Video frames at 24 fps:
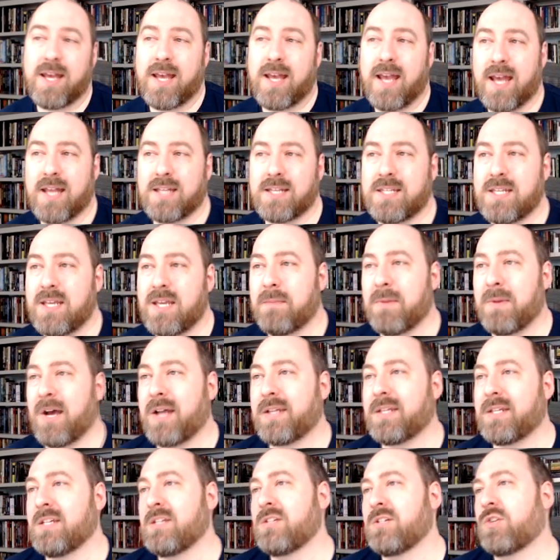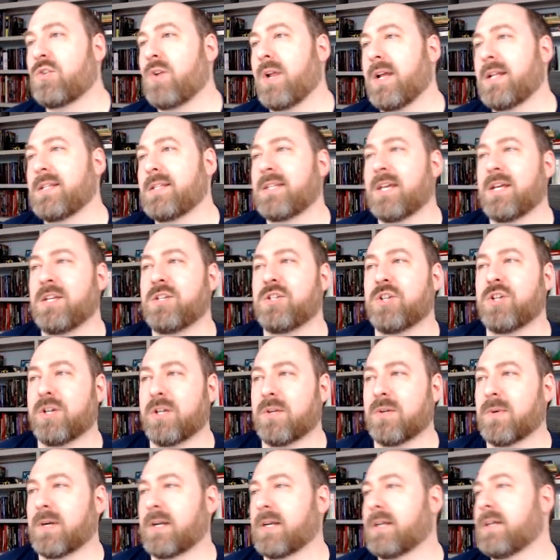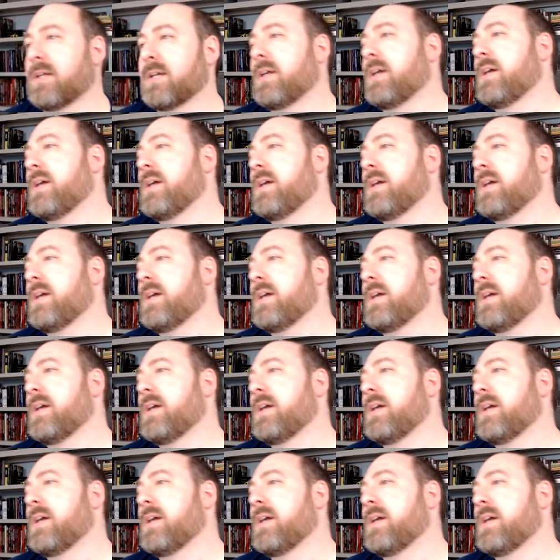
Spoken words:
and Tiamat in trance and journey work.